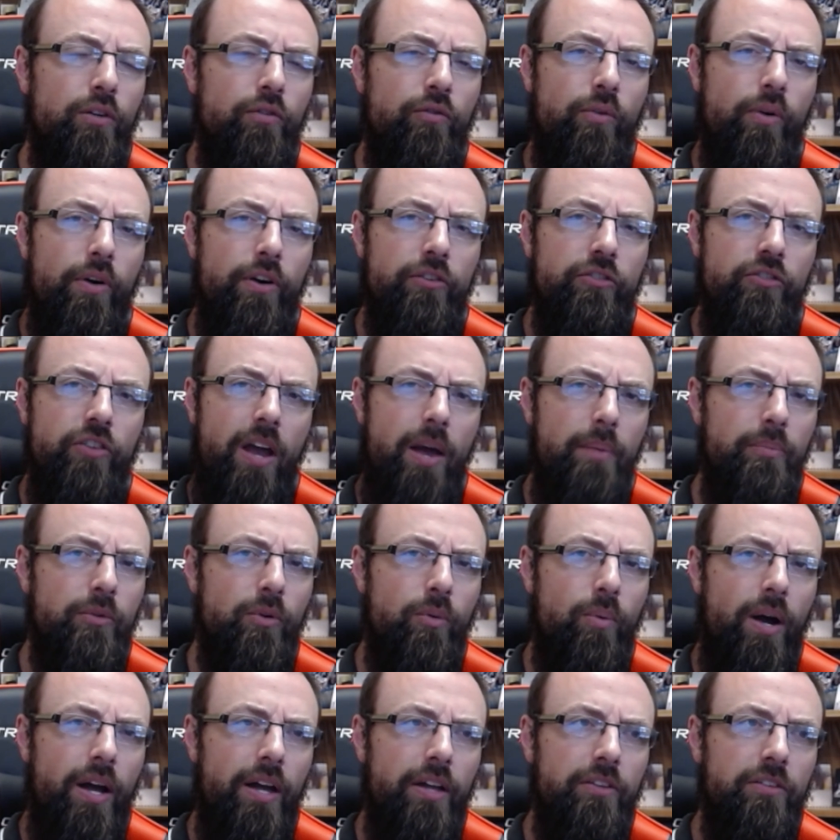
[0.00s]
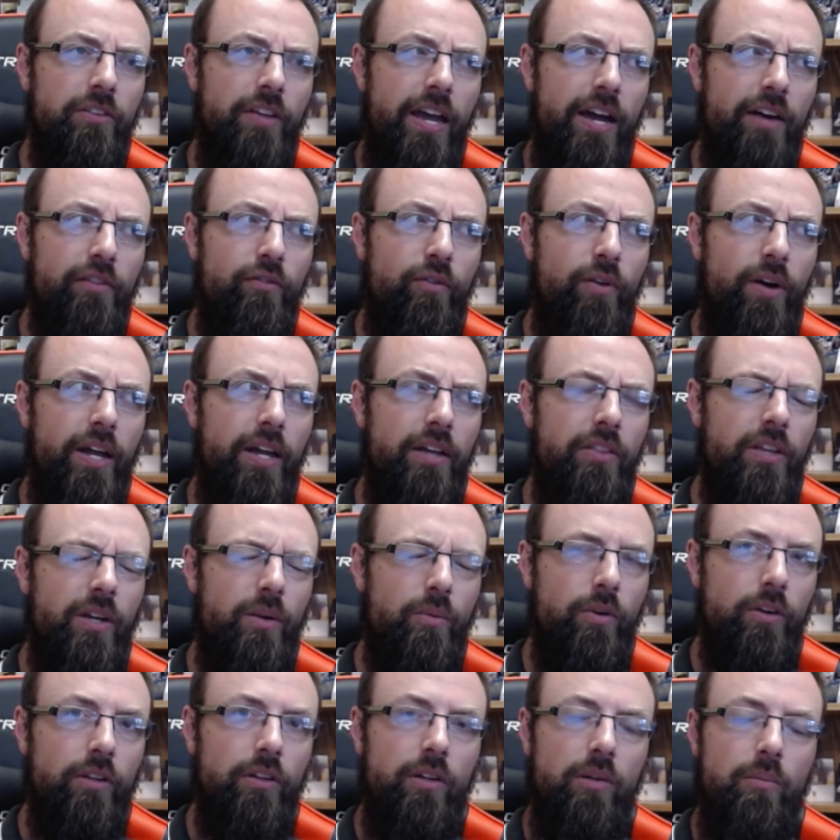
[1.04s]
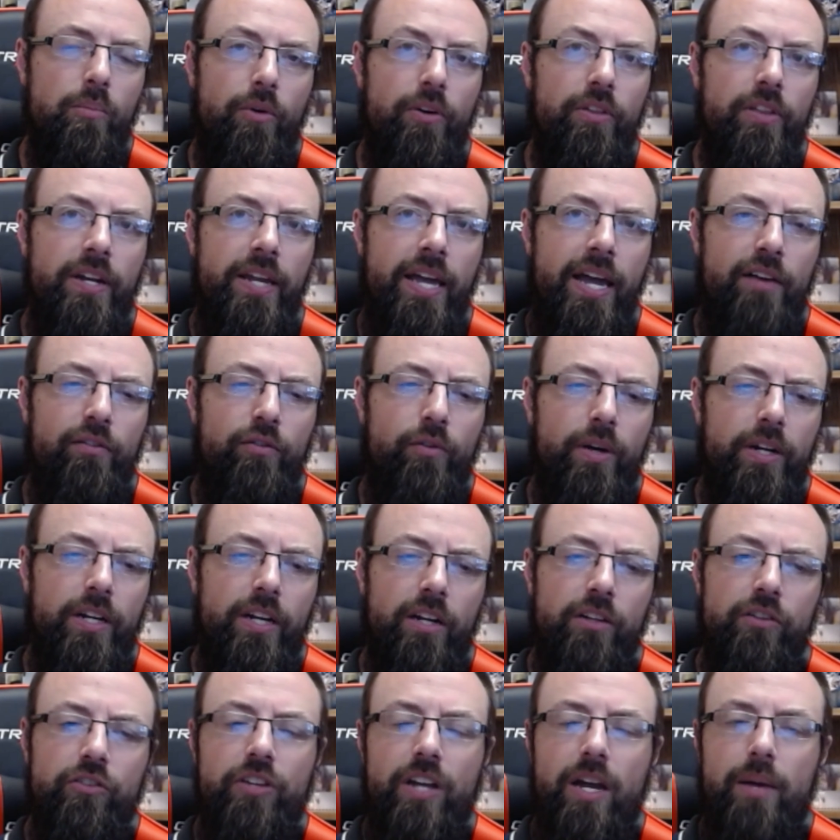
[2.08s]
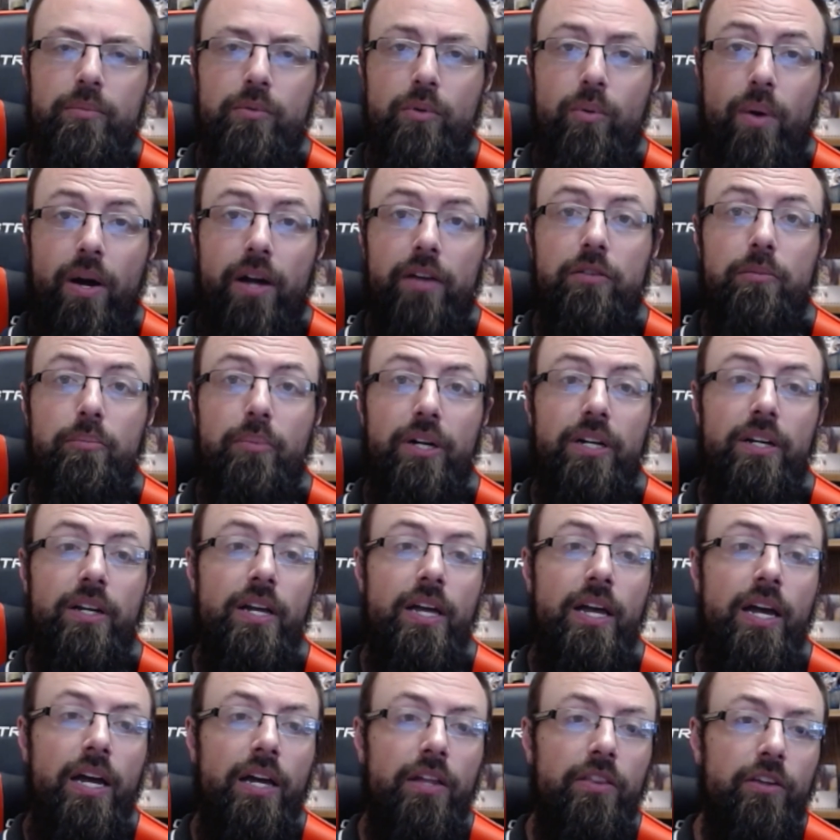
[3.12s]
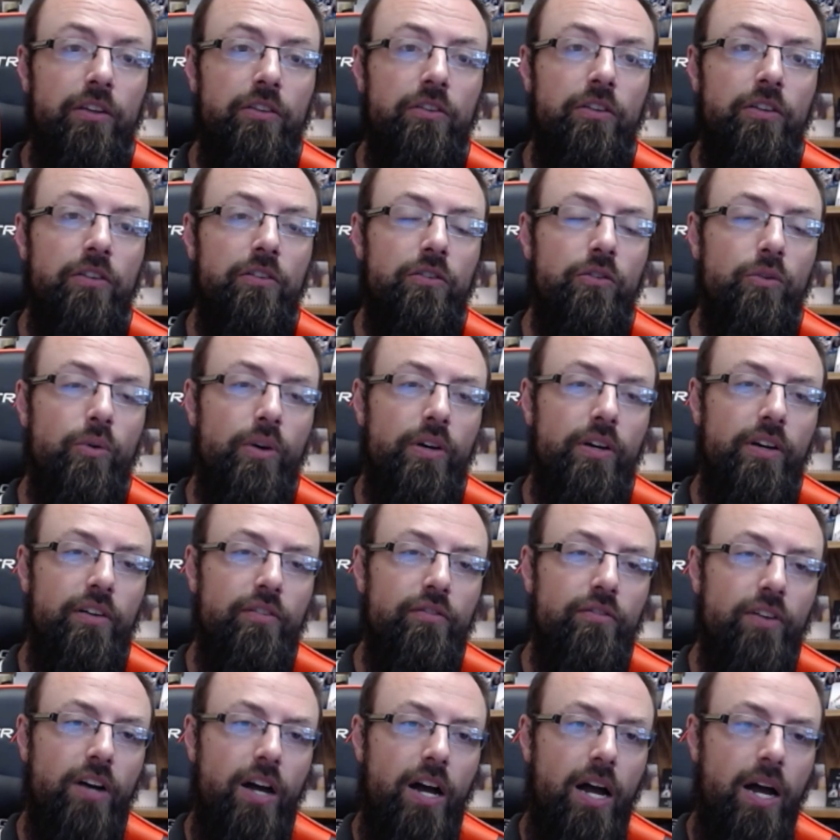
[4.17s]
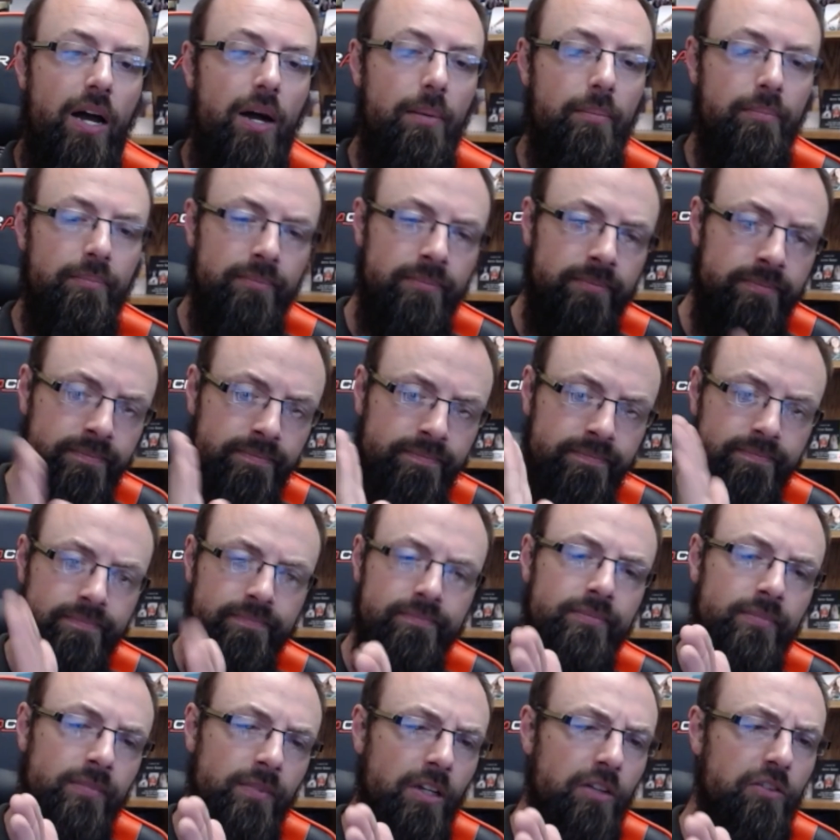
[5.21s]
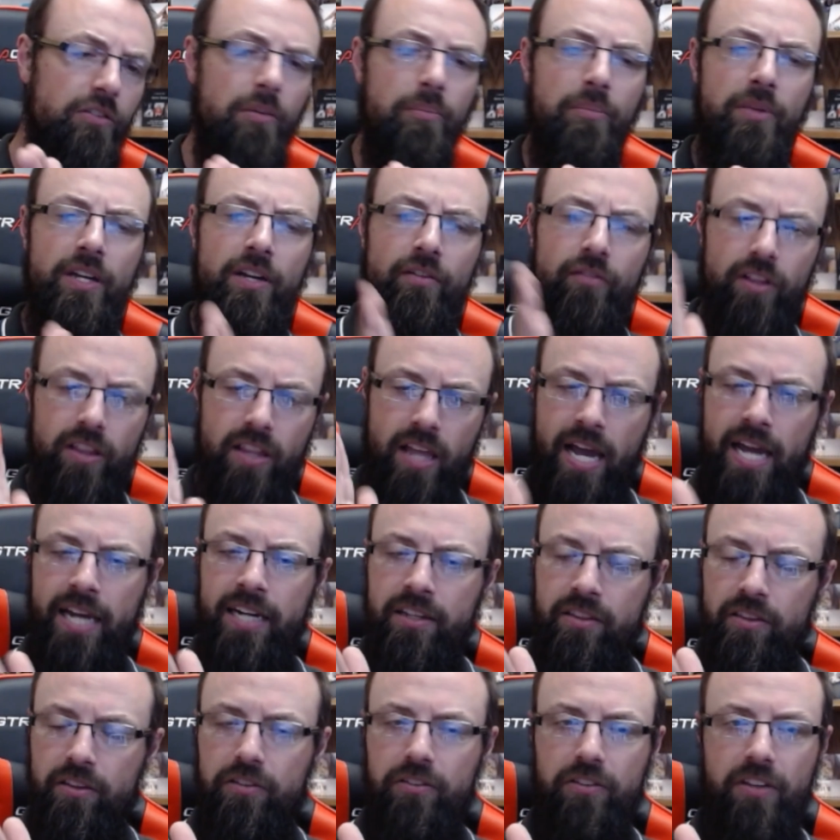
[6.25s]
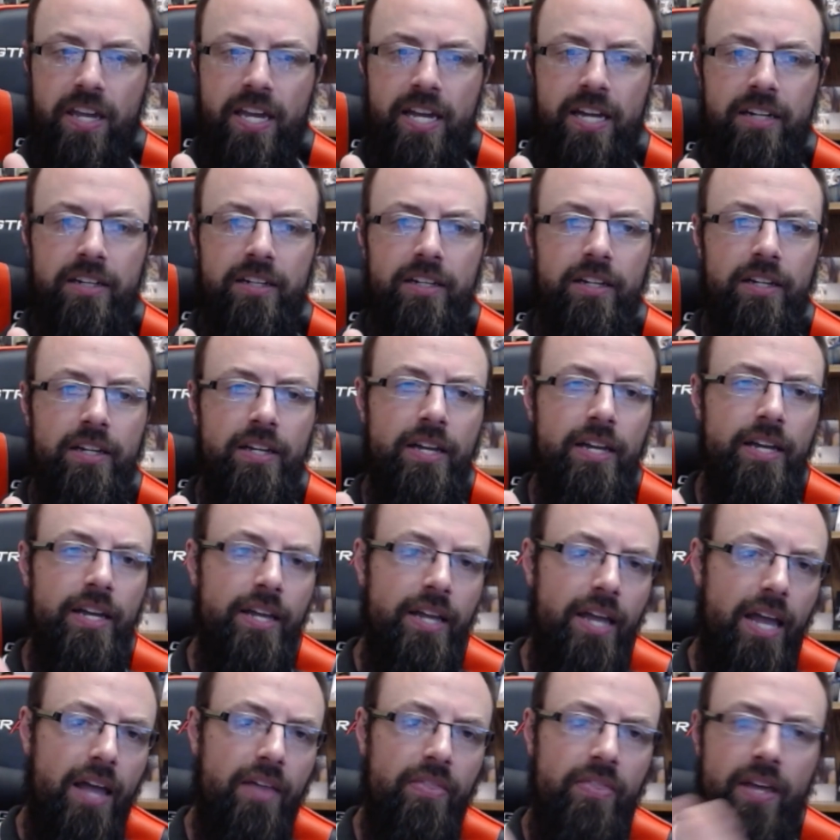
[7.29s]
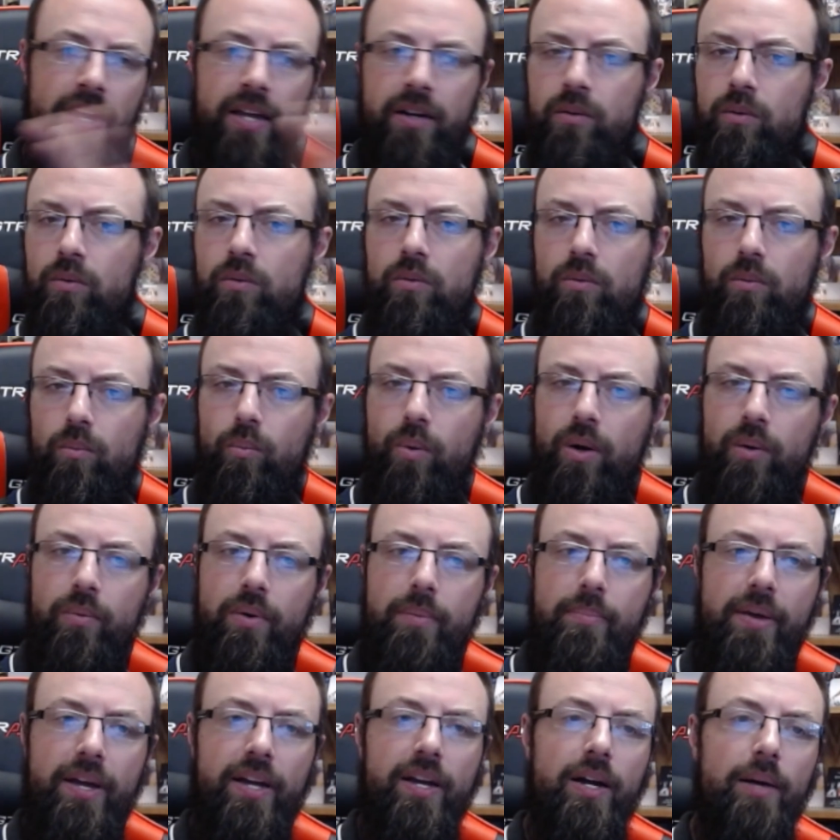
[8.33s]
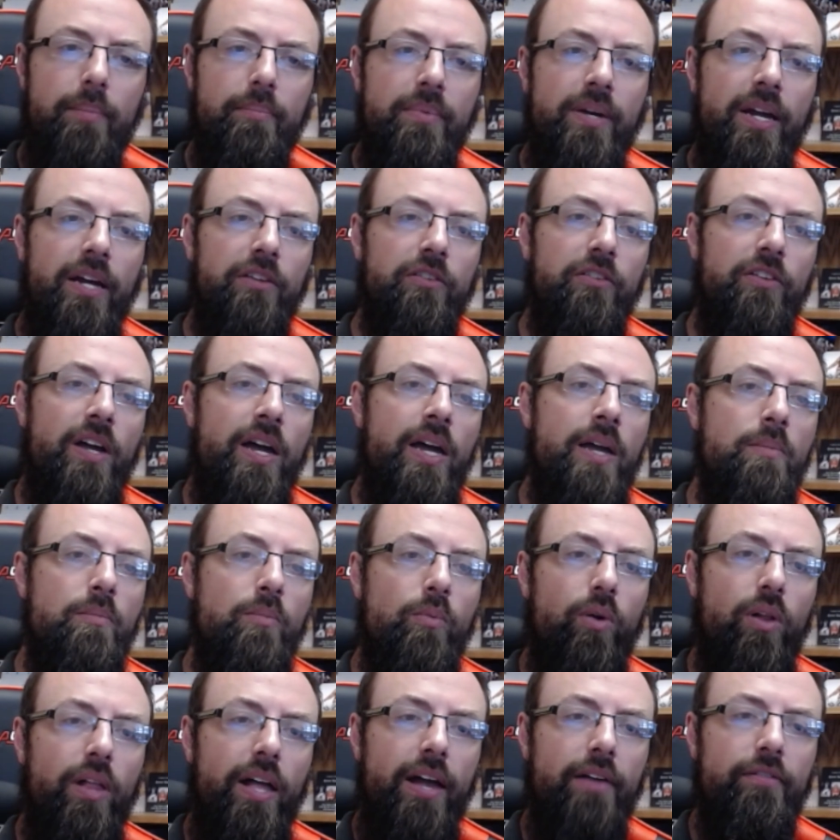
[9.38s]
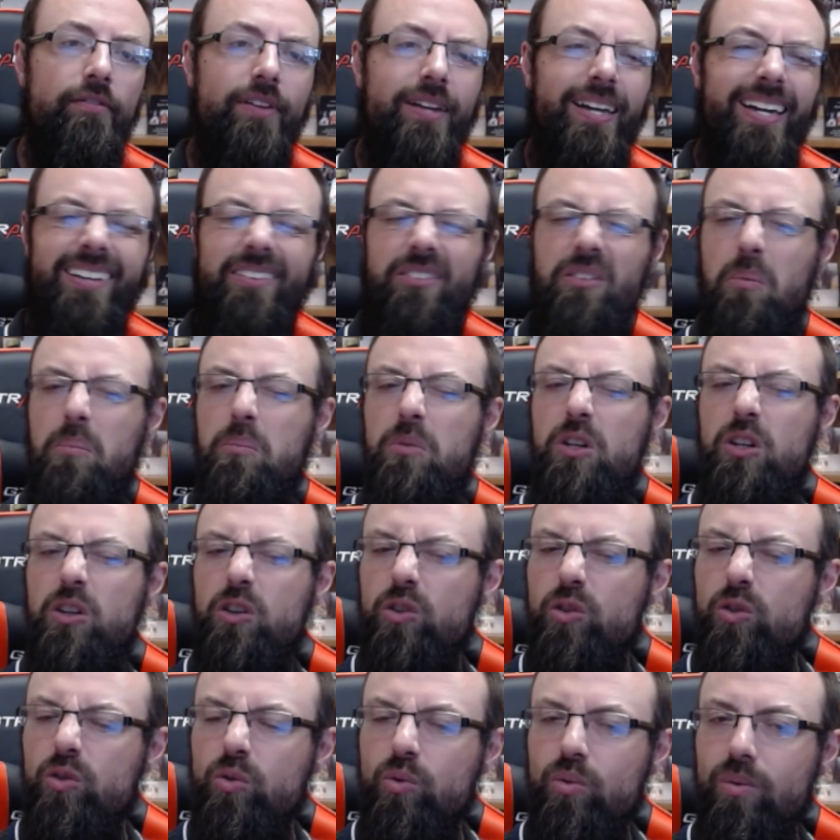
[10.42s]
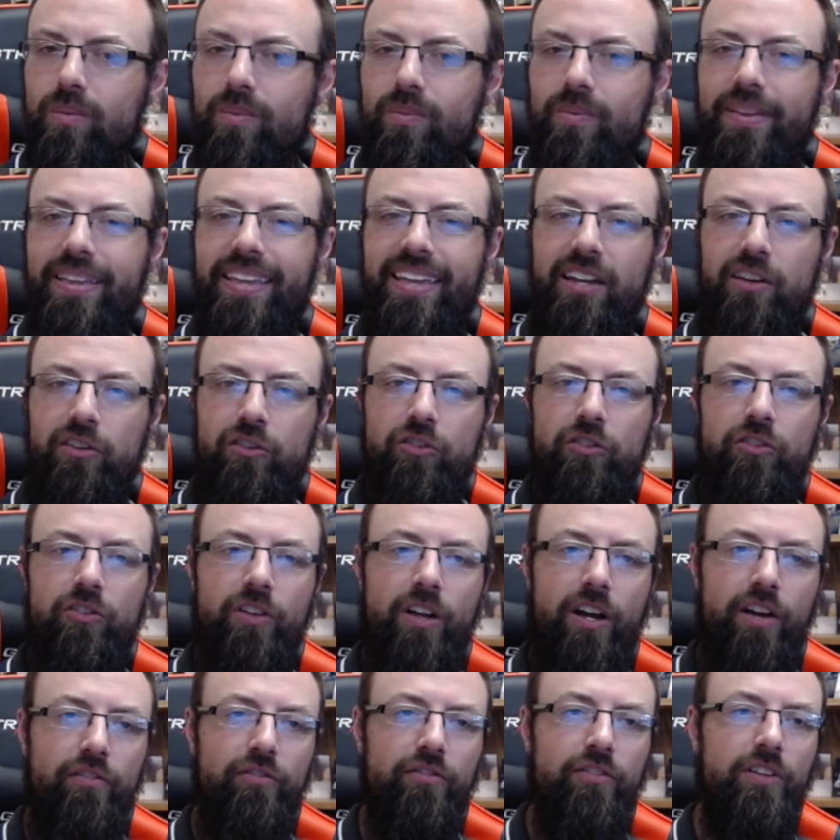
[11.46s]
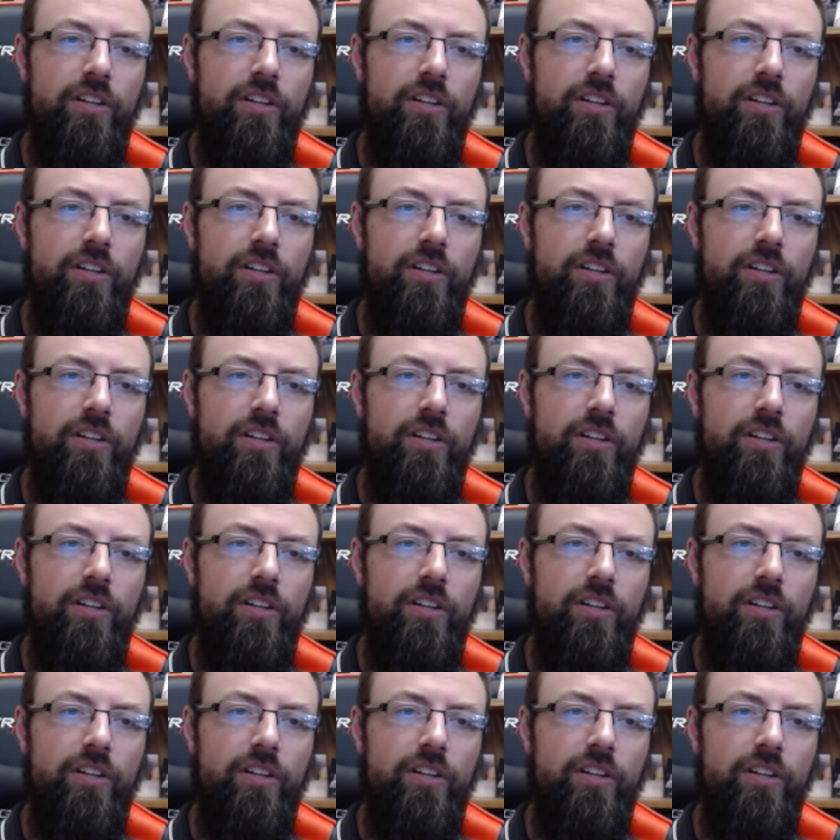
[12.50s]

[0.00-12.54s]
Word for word: if we're chapter wise halfway. I think we're a little more than halfway done chapter wise. But this is sort of um, something of a line in the sand and then when we pick up next time, we'll have kind of some new-ish stuff